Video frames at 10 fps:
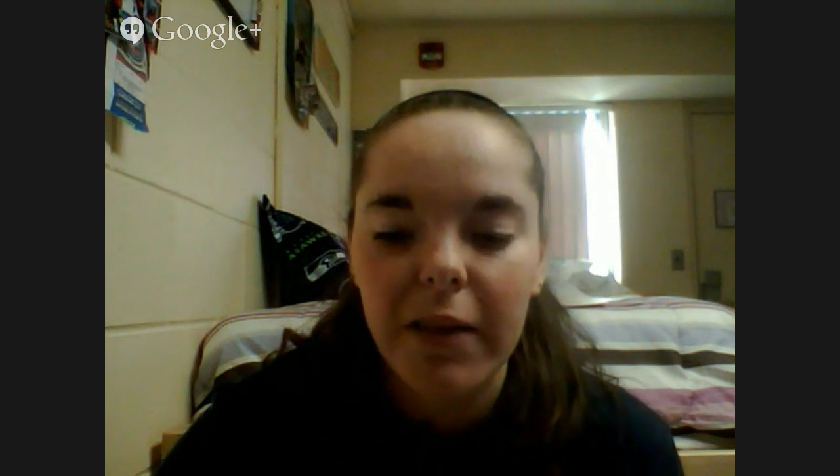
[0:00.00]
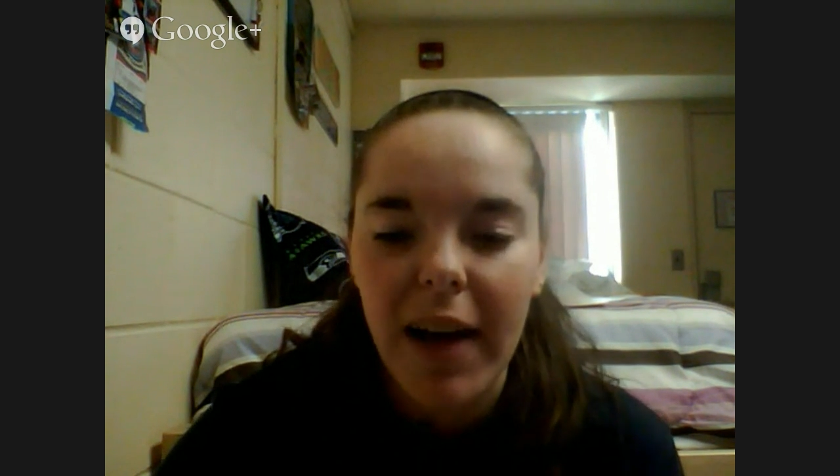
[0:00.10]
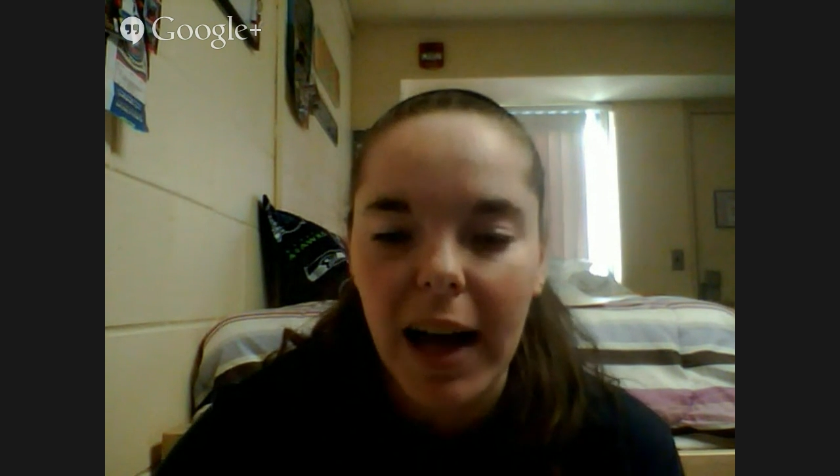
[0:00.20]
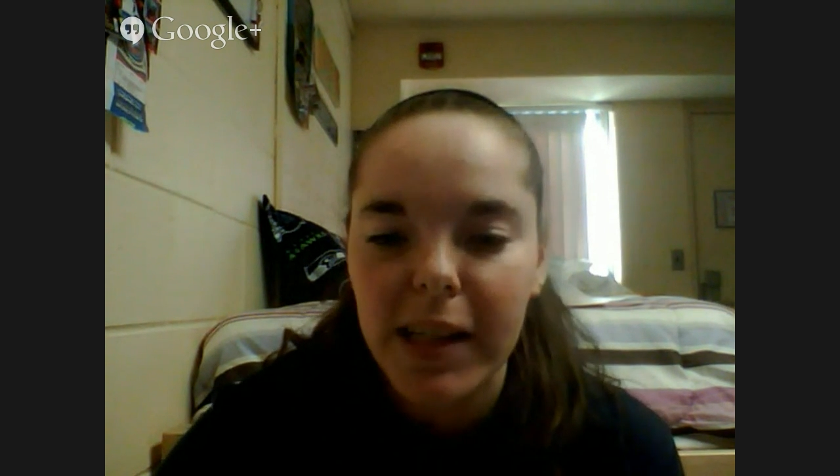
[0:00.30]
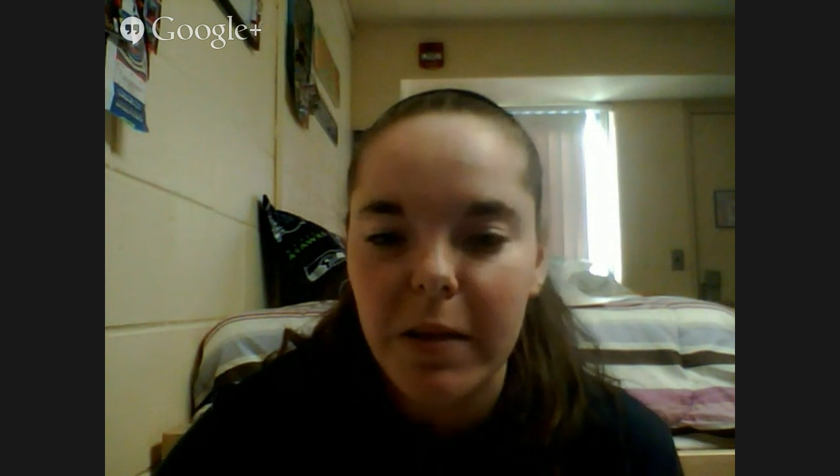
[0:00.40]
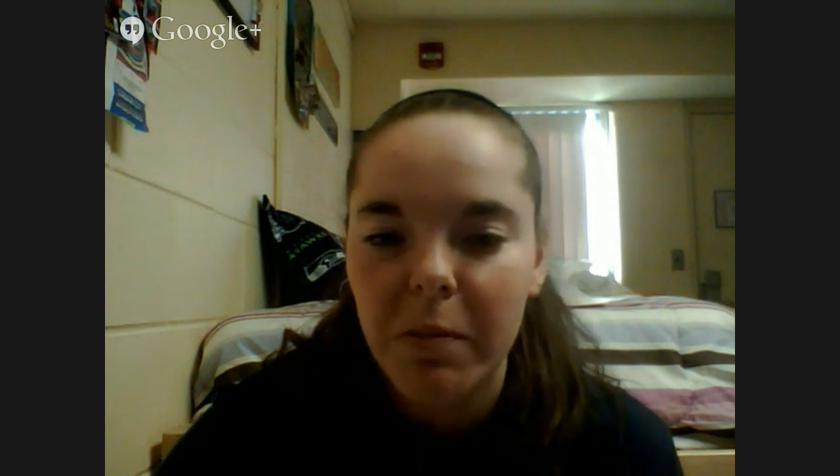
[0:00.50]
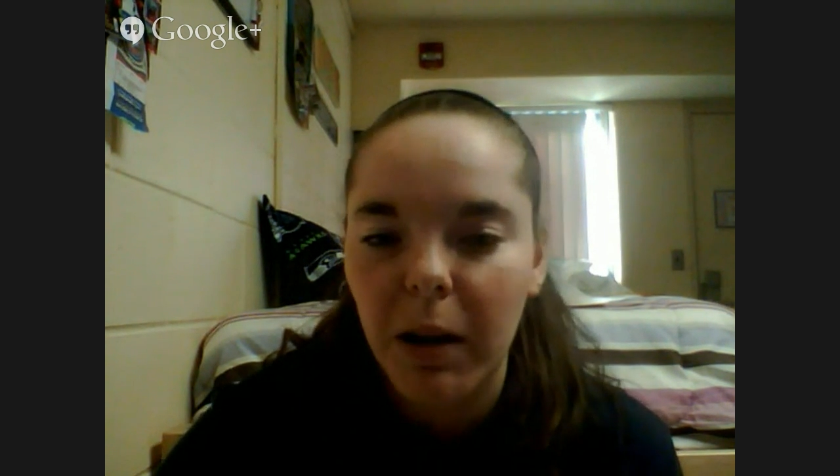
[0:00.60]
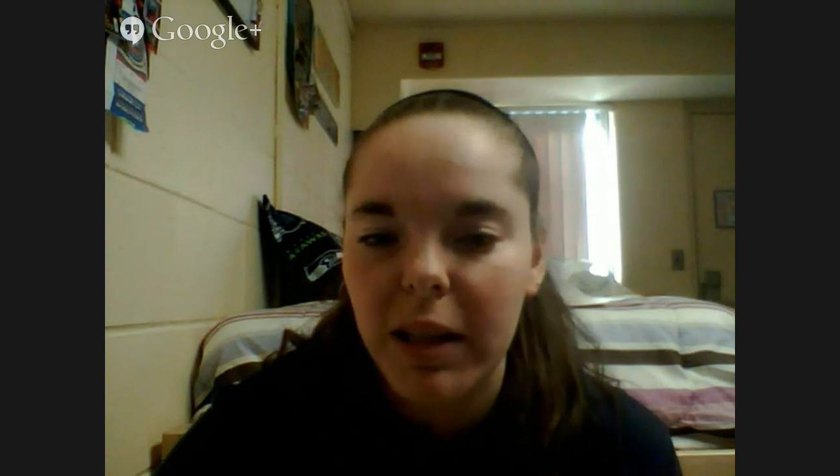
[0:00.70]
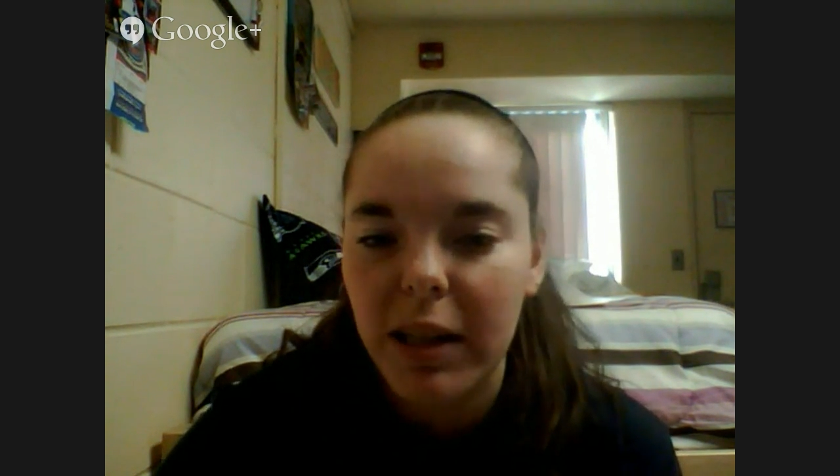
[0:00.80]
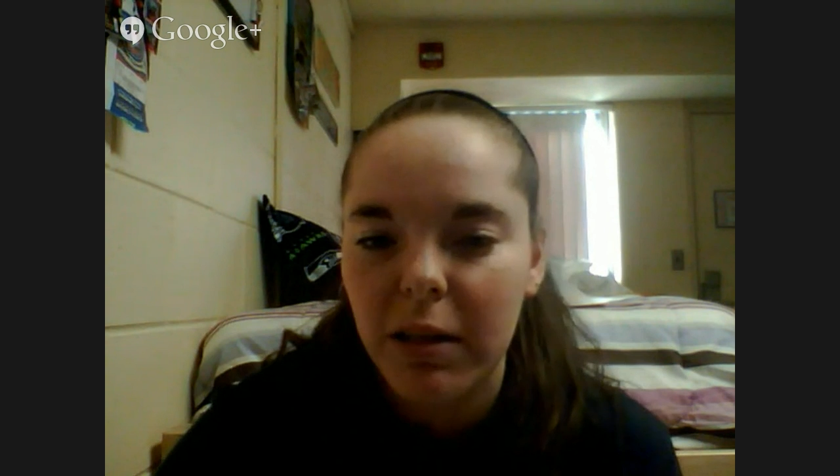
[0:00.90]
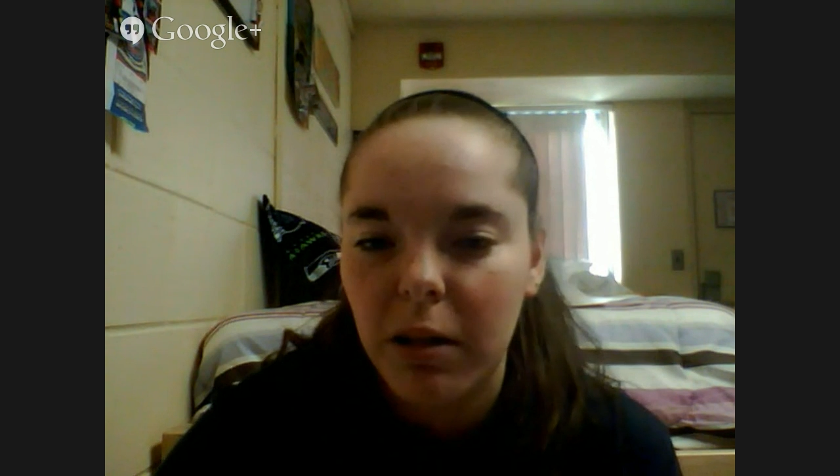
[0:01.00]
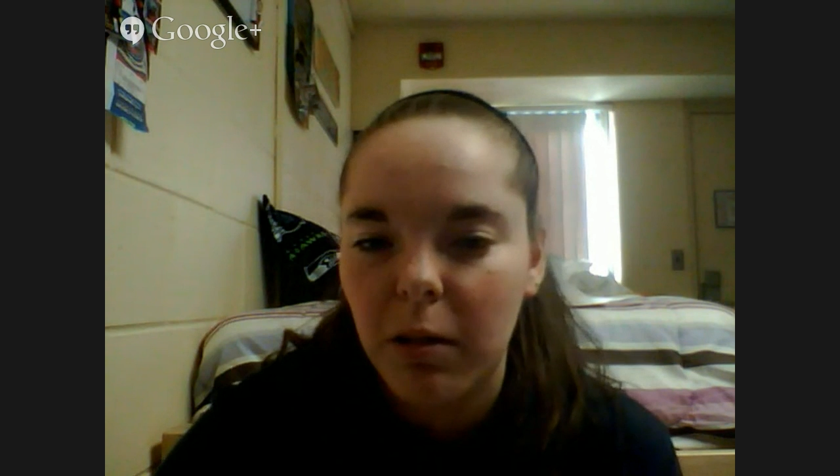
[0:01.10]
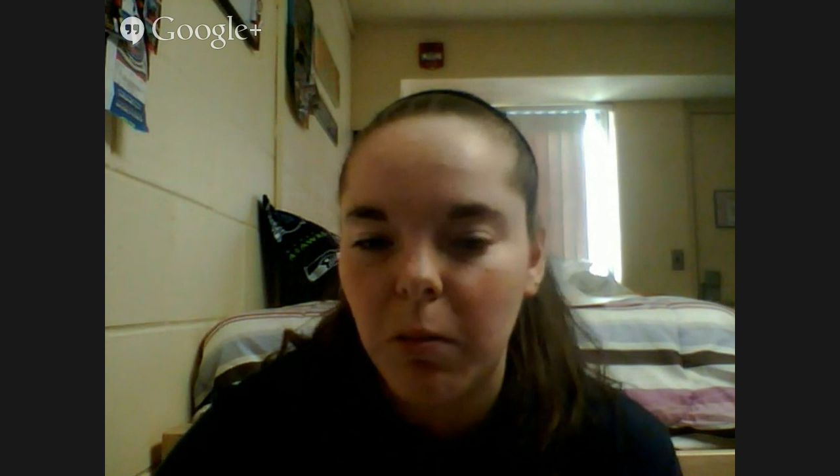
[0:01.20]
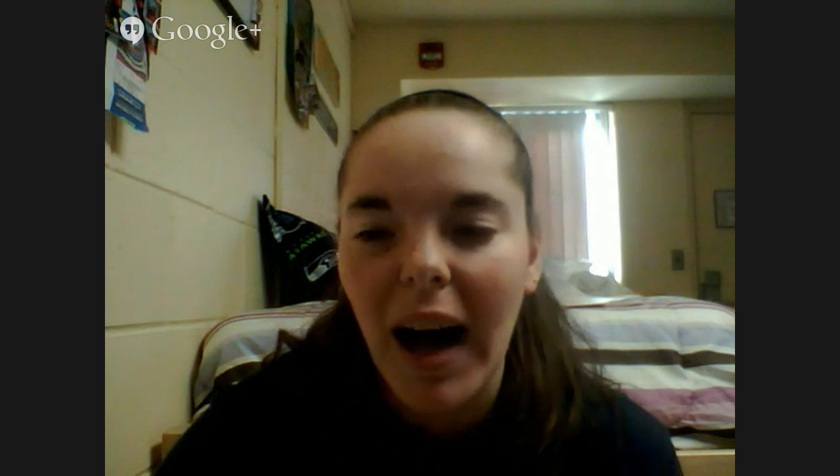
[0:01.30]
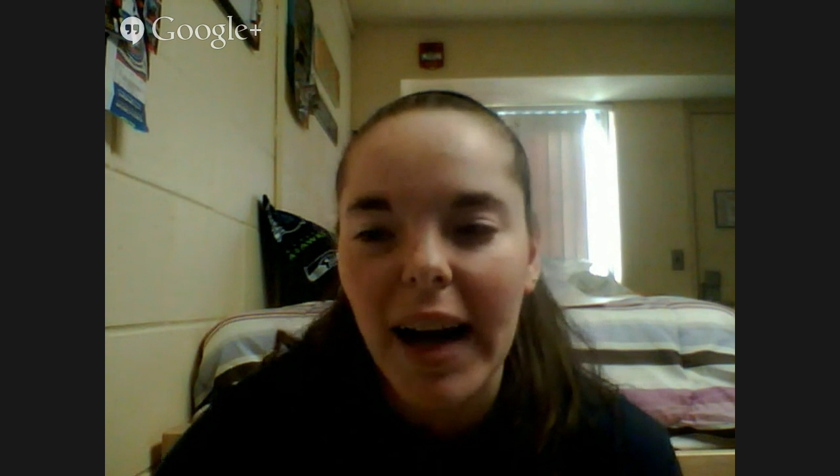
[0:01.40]
and Rafe asked him
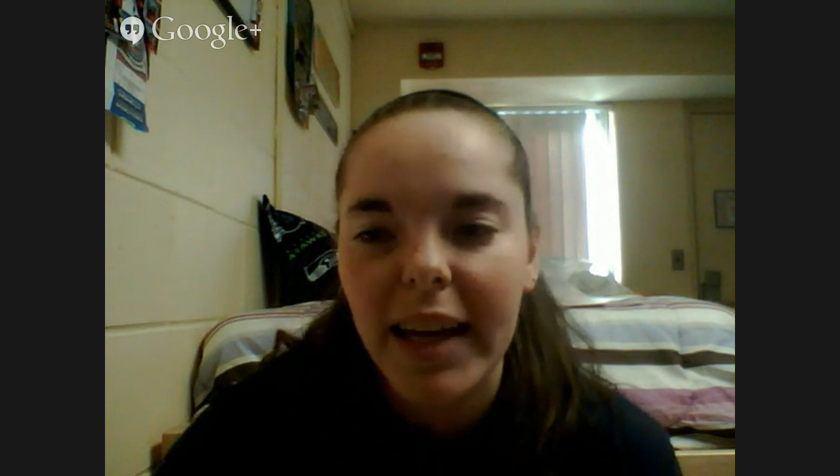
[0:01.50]
why he